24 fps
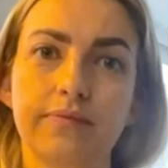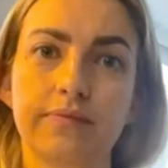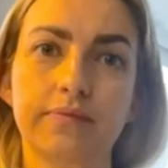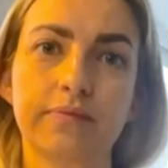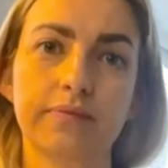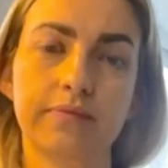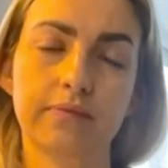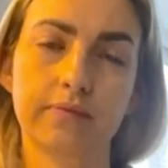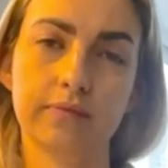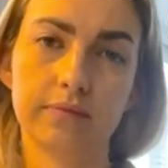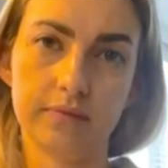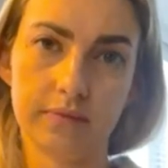
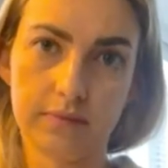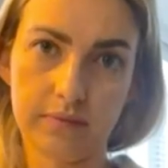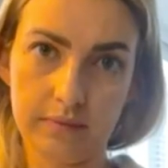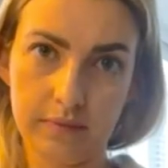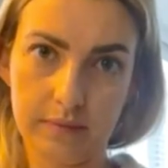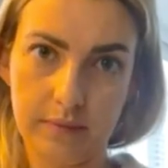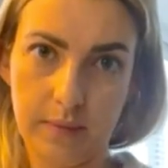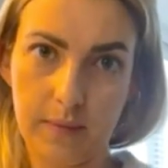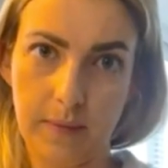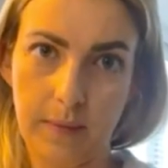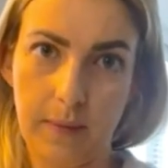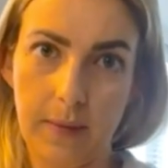
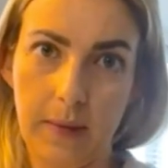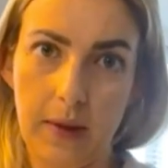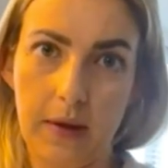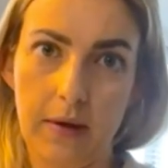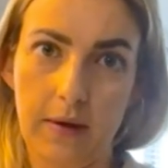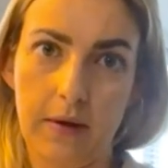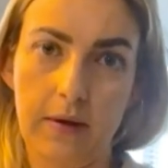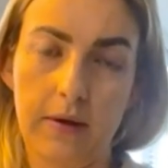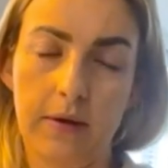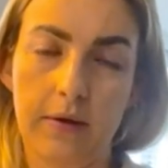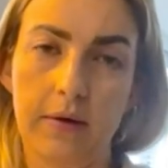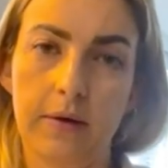
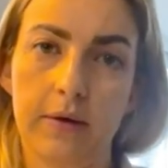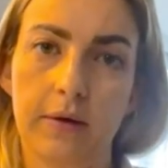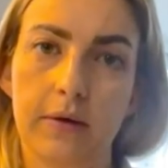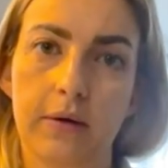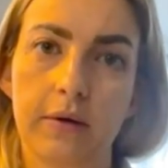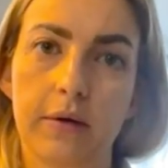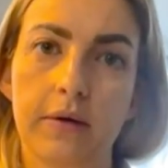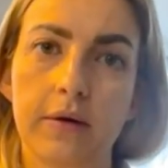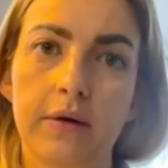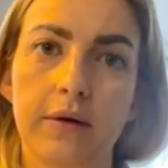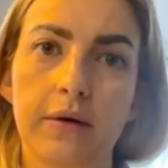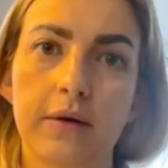
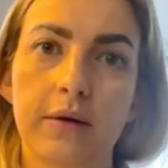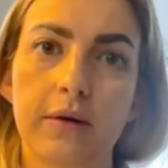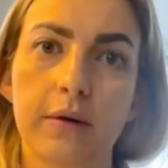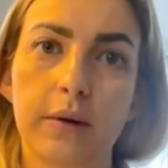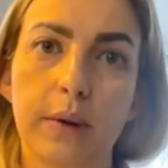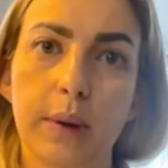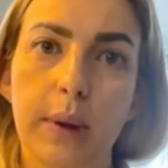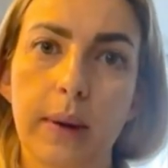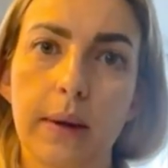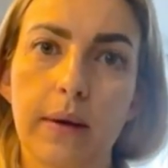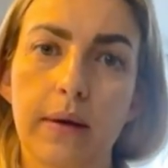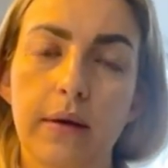
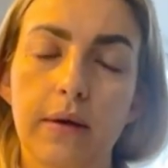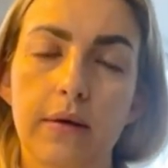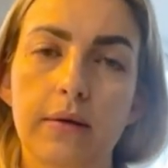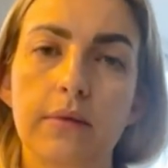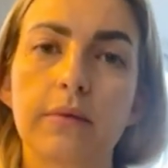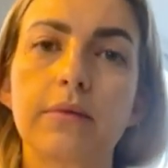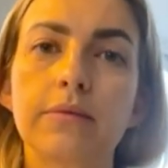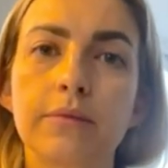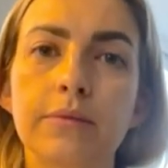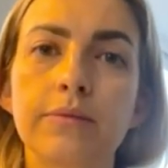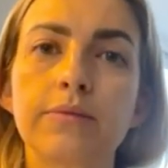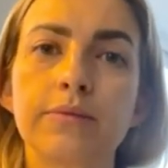
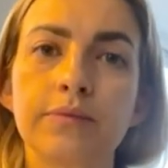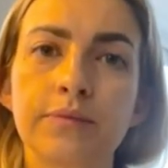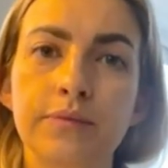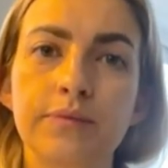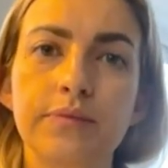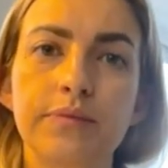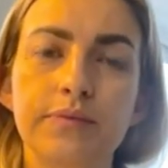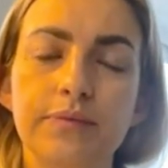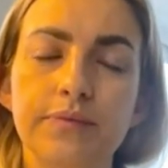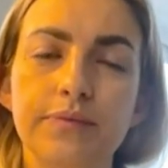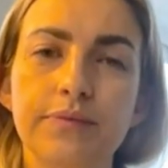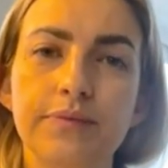
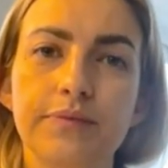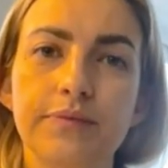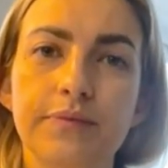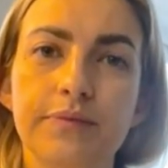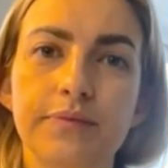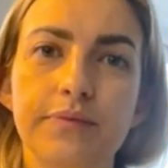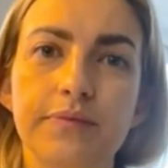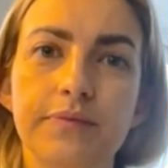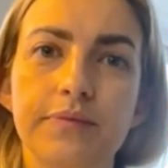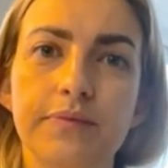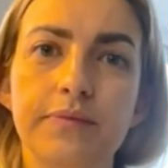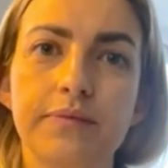
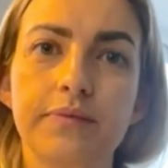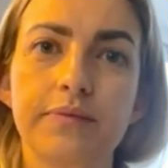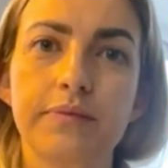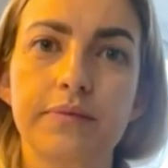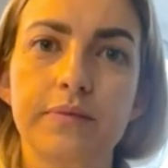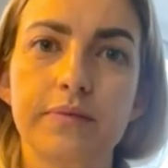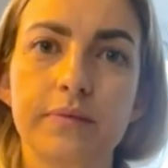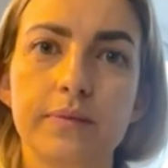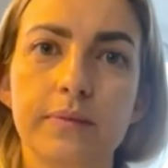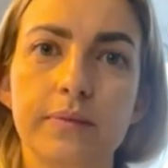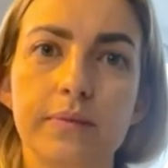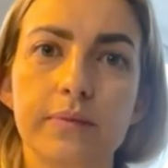
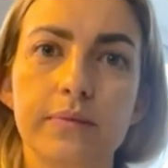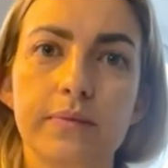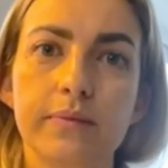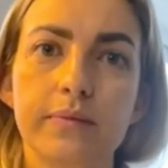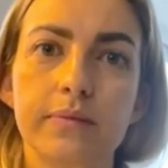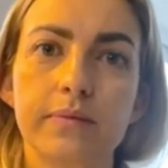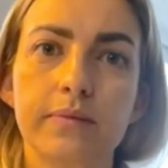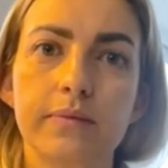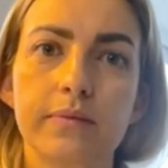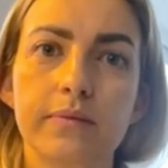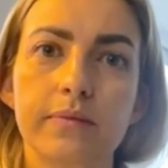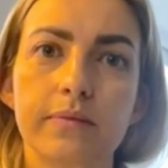
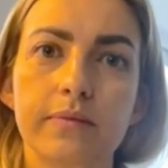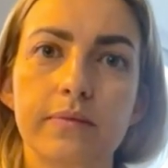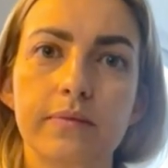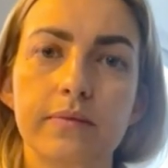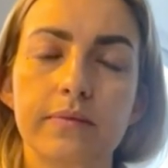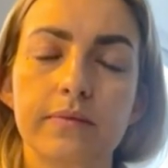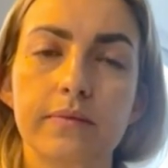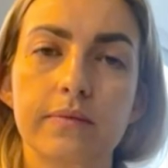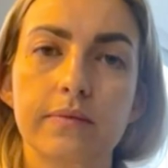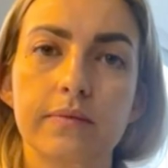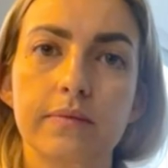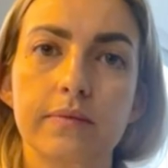
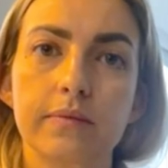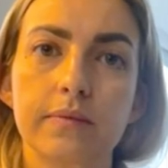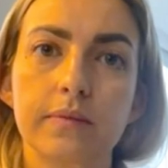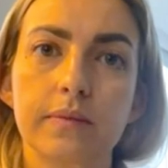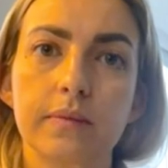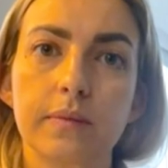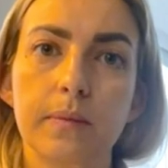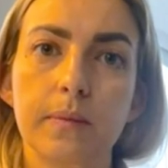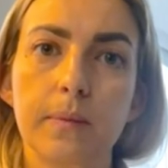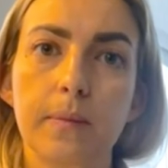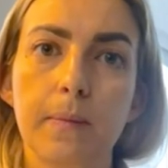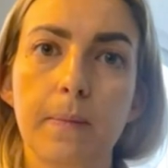
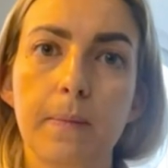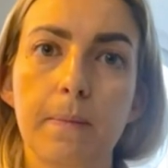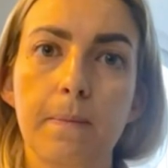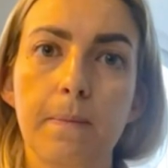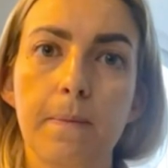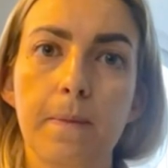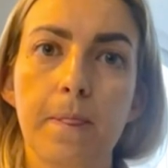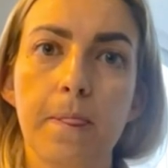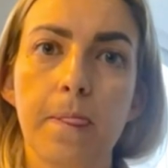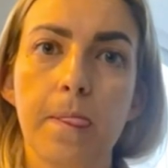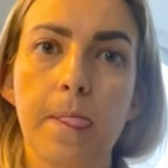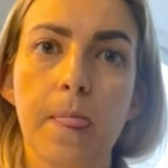
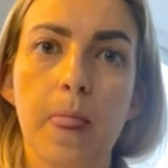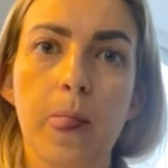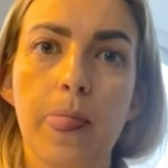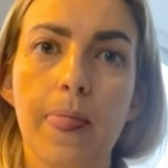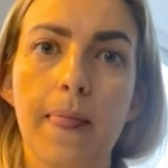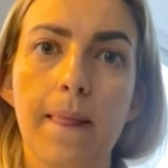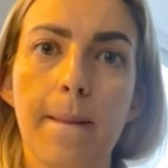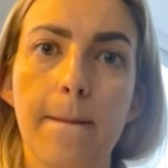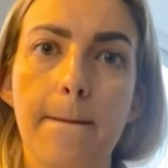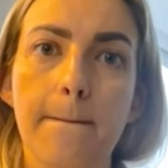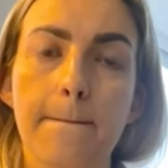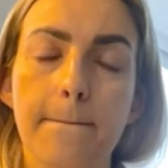
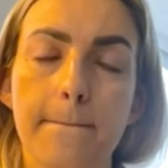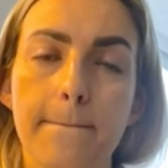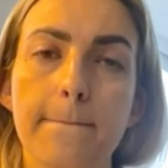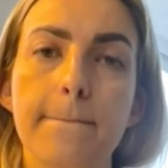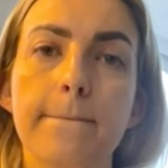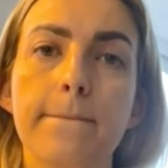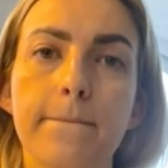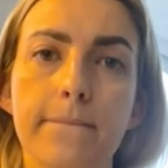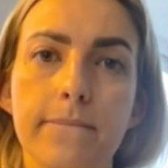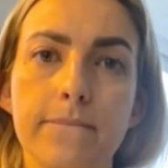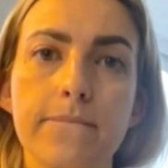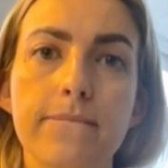
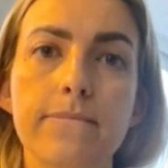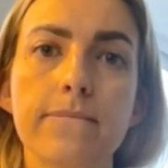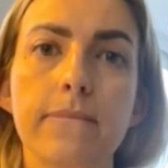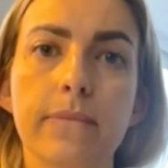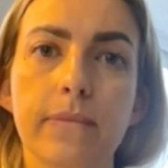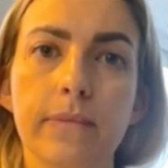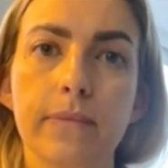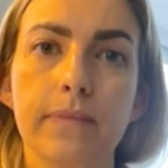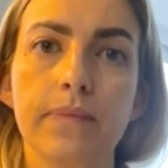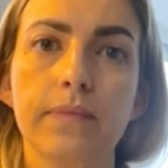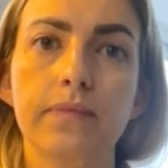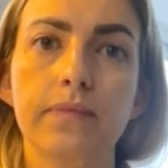The person shown says nothing.